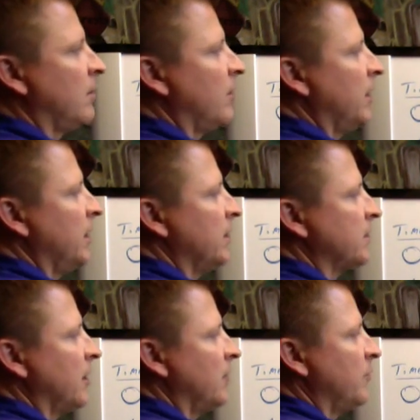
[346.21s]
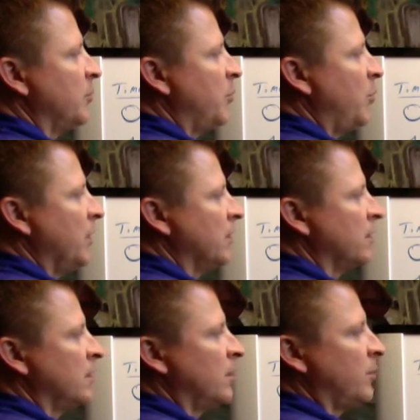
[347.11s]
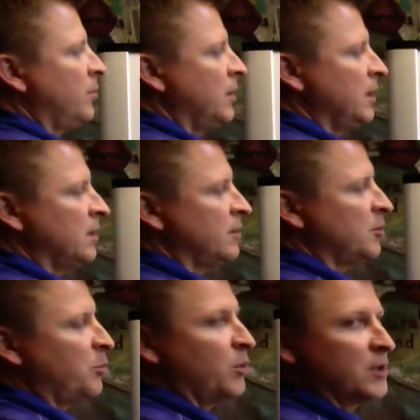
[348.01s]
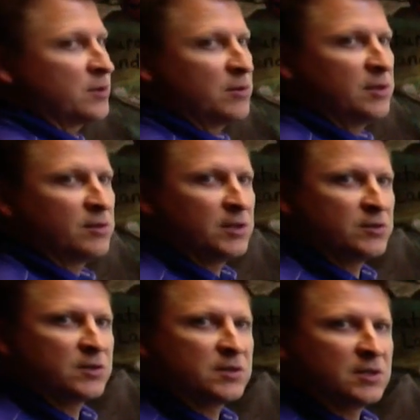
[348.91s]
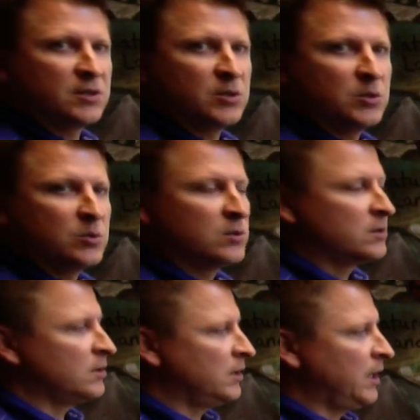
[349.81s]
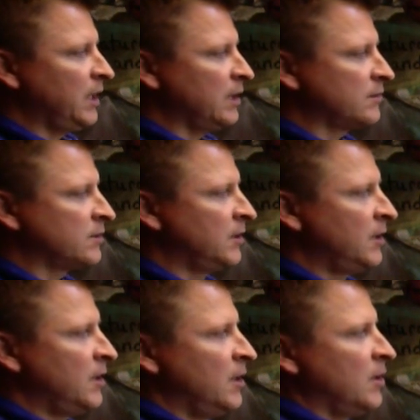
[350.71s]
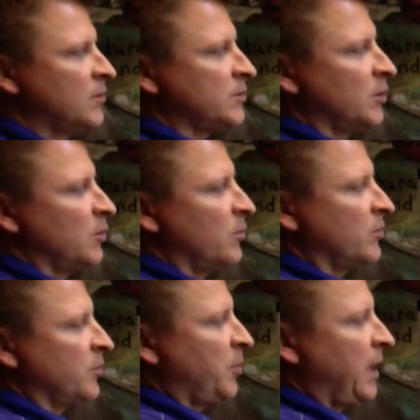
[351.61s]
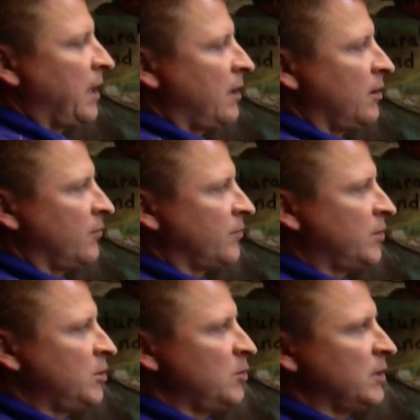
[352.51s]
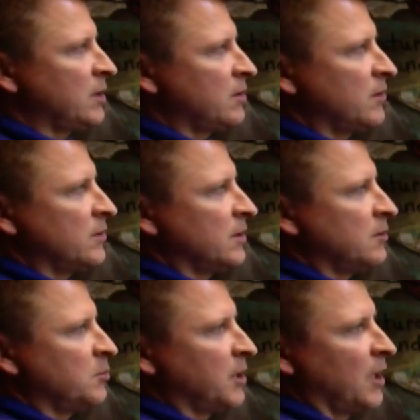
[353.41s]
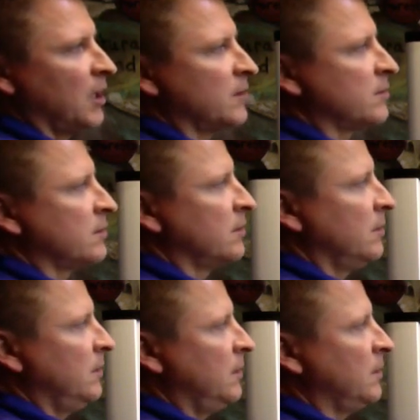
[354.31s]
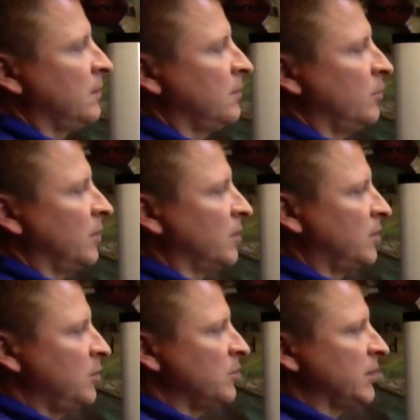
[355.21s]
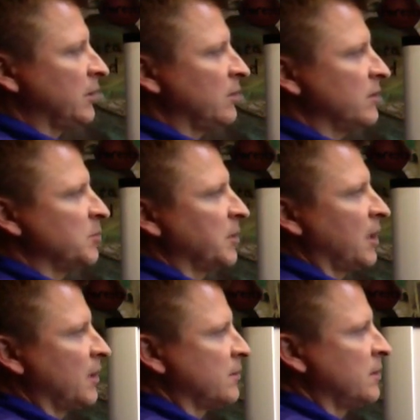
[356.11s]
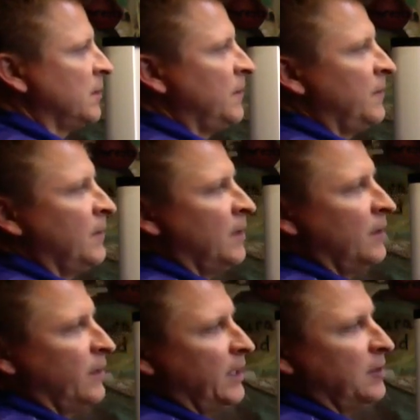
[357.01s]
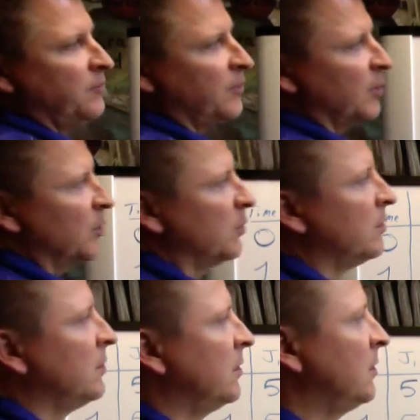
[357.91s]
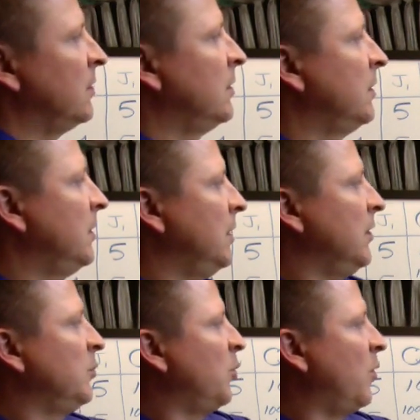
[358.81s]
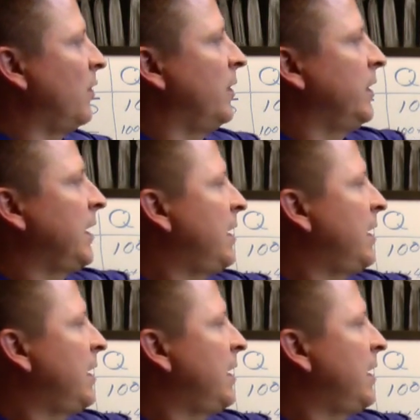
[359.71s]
right? It's gone from 0.3 to 0.33 just in 2 days. So there's a pattern of Q increasing because, well, Q is increasing because the inflow is more than the